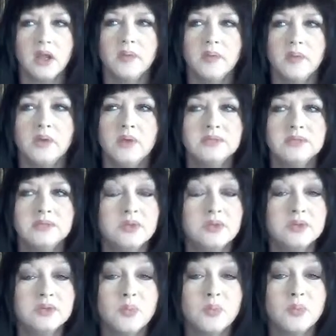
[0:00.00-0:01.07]
it was so
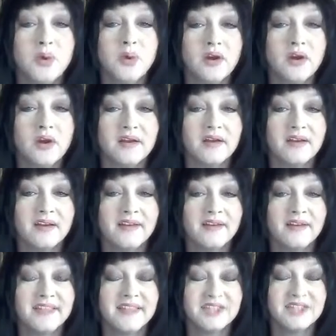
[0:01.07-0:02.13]
much more
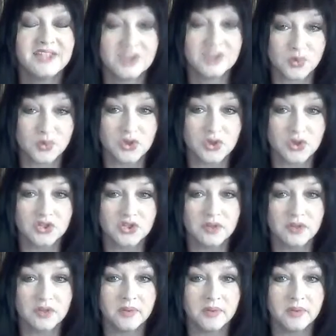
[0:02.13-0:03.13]
than just worship.